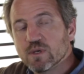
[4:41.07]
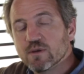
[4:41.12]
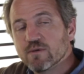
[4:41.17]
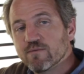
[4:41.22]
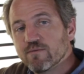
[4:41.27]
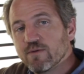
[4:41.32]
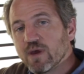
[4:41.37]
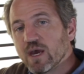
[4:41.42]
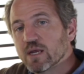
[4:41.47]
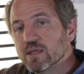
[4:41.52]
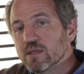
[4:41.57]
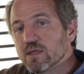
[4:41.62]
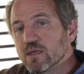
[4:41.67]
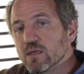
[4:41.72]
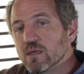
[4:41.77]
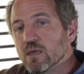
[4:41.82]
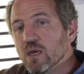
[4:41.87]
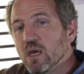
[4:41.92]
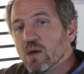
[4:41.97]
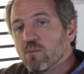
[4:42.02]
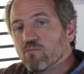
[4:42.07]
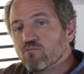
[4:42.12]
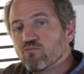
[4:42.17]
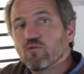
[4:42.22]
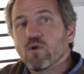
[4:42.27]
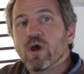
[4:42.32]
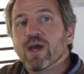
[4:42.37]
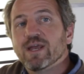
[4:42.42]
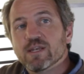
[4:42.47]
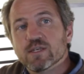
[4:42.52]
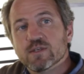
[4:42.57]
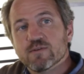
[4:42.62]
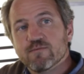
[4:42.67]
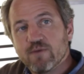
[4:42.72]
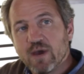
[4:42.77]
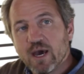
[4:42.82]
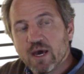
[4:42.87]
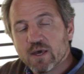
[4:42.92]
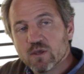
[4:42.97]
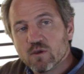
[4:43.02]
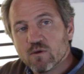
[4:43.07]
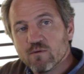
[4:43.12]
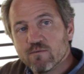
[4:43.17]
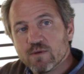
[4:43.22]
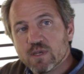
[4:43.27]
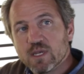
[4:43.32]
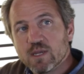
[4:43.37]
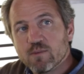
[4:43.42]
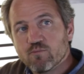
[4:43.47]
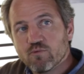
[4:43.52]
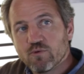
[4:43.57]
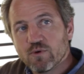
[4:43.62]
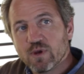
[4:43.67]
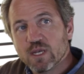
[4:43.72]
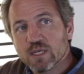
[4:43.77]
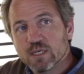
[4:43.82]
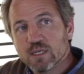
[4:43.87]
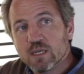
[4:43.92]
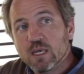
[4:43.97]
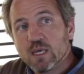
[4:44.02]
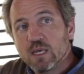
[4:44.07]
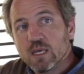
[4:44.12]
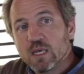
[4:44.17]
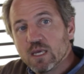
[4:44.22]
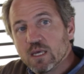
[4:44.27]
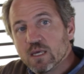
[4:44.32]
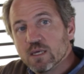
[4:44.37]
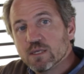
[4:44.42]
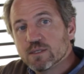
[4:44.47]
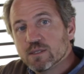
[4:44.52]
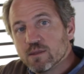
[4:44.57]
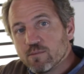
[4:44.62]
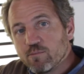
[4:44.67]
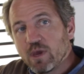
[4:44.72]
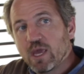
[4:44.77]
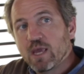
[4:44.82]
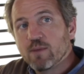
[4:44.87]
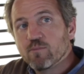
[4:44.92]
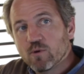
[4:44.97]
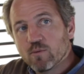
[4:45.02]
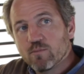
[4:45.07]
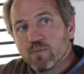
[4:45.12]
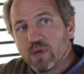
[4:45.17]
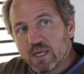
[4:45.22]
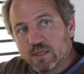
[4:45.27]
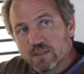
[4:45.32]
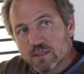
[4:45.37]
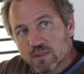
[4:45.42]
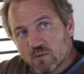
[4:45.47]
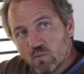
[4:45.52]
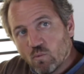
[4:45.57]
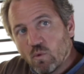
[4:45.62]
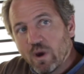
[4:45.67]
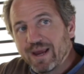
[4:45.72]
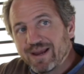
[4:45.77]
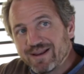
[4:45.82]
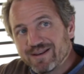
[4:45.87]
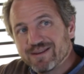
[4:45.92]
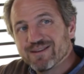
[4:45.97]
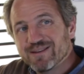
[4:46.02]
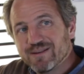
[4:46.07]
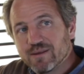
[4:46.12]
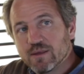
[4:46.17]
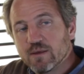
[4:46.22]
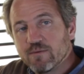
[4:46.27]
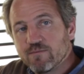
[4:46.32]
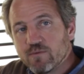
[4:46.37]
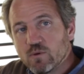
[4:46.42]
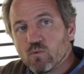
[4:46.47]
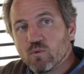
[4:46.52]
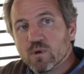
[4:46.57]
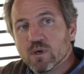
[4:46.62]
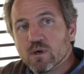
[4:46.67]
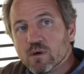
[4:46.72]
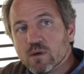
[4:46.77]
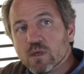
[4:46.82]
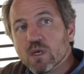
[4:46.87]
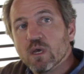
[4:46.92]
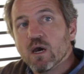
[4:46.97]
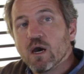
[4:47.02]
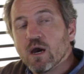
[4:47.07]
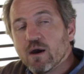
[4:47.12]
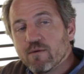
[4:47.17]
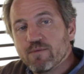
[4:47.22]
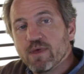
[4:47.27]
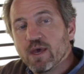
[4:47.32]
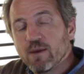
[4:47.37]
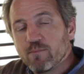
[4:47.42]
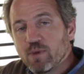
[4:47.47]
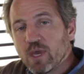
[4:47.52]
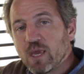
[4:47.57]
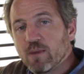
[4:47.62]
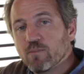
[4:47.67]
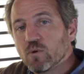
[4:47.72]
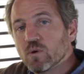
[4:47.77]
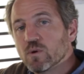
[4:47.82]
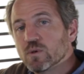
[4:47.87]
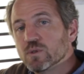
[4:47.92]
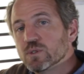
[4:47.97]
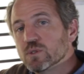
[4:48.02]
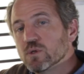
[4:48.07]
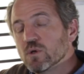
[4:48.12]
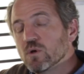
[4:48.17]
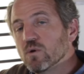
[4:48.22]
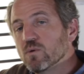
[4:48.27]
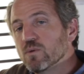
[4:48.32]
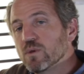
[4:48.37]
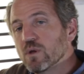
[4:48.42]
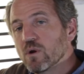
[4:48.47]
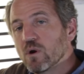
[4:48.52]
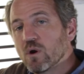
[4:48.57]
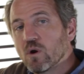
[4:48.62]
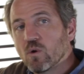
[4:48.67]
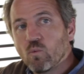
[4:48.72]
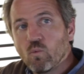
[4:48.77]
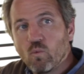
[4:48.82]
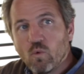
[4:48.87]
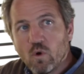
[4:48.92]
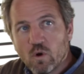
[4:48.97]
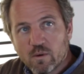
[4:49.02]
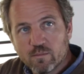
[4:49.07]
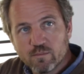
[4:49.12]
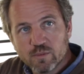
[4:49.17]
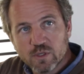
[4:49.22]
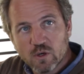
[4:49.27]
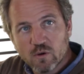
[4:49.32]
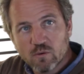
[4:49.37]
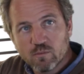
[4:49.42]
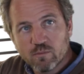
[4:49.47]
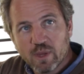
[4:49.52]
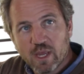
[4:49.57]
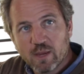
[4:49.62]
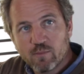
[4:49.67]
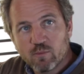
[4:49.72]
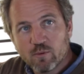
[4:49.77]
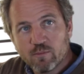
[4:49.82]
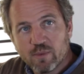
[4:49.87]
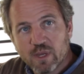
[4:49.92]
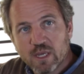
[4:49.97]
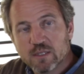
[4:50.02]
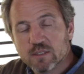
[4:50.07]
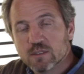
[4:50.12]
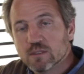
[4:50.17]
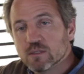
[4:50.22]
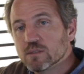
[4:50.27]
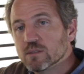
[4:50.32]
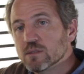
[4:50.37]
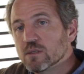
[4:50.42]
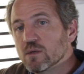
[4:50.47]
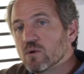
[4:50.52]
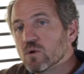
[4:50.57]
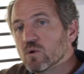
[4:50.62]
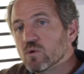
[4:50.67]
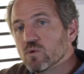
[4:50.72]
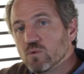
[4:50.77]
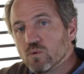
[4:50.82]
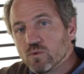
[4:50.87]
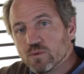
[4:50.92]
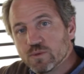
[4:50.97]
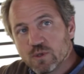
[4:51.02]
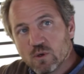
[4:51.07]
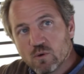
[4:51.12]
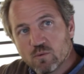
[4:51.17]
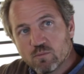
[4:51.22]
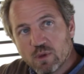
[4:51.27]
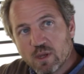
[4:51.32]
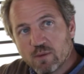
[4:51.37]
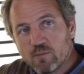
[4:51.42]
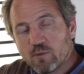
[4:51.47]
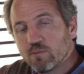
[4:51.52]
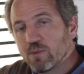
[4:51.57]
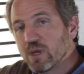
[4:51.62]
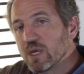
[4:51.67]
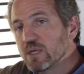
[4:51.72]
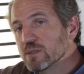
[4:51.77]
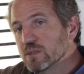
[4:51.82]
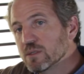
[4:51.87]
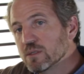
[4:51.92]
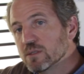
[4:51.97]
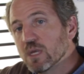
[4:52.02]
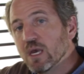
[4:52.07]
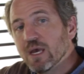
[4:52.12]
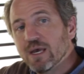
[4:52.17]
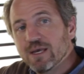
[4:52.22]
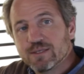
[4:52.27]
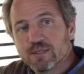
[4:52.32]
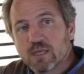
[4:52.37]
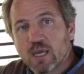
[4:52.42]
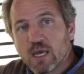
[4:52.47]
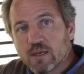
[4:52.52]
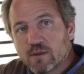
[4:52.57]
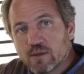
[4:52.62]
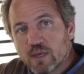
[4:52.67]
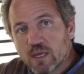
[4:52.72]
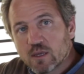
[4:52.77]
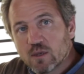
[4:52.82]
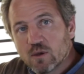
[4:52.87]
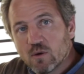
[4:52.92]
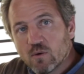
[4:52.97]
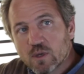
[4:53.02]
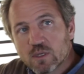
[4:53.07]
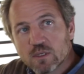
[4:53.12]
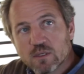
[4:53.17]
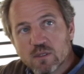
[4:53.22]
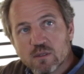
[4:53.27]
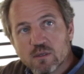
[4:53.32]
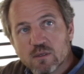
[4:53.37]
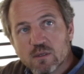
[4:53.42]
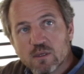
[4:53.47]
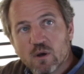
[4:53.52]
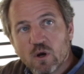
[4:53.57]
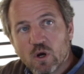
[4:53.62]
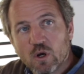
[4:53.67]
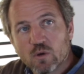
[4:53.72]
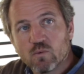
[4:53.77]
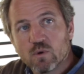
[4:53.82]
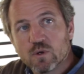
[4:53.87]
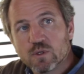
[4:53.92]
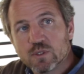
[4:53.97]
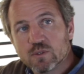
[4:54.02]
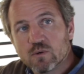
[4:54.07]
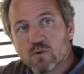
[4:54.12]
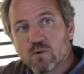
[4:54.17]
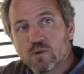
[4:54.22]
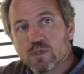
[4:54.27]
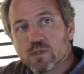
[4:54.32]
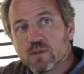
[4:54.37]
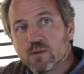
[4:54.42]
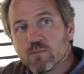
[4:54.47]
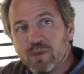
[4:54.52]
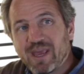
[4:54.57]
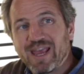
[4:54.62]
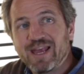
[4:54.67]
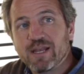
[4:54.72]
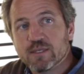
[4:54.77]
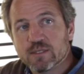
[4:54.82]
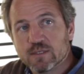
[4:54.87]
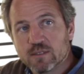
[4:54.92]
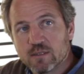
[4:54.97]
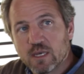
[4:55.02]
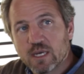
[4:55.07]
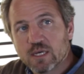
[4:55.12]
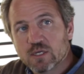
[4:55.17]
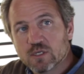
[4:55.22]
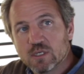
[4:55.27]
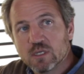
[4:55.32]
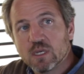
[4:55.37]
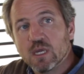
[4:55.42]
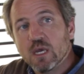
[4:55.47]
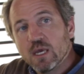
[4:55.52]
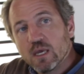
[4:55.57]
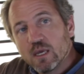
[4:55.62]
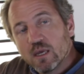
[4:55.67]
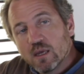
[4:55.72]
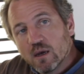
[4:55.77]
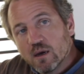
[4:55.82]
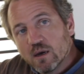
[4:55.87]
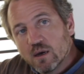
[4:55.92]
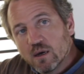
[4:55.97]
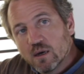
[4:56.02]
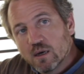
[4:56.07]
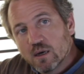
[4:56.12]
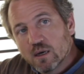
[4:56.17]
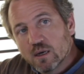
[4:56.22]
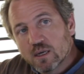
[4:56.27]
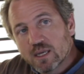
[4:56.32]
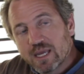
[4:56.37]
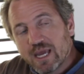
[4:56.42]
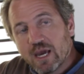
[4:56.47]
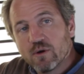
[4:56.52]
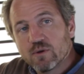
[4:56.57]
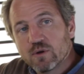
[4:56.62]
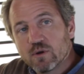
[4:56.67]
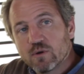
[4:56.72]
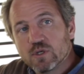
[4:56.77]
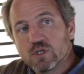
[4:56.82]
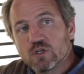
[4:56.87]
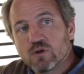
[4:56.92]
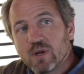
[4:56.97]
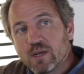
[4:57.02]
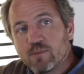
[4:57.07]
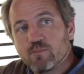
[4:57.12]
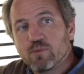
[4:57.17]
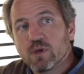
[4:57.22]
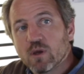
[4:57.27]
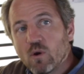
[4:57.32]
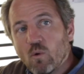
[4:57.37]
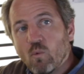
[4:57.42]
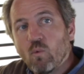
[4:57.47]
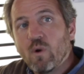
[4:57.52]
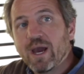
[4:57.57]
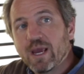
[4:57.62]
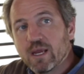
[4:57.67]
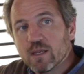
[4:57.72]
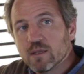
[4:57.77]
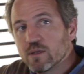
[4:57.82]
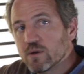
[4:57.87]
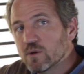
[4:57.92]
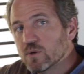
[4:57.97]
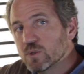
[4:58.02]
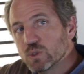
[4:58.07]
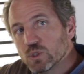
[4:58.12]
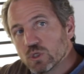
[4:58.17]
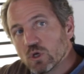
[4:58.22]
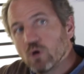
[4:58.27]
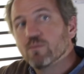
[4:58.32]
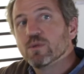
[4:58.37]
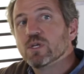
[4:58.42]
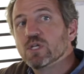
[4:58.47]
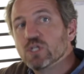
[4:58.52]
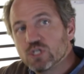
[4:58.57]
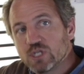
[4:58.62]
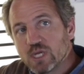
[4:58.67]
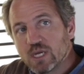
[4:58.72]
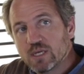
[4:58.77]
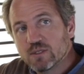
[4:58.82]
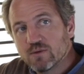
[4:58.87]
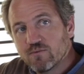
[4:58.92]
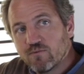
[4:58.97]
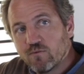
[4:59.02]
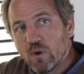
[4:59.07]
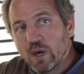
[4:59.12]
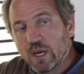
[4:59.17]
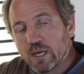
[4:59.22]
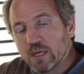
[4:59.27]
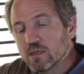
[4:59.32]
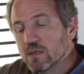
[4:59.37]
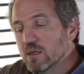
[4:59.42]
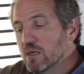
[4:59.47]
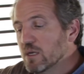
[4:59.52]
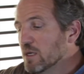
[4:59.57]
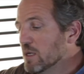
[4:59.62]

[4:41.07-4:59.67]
In fact, the brightest value of any print is the paper base, the white, if you will, of that paper. And so there are warm tone paper bases, there are cool tone paper bases. It's kind of like going to the hardware store to the paint selection counter and try to pick a white. There are so many shades of white.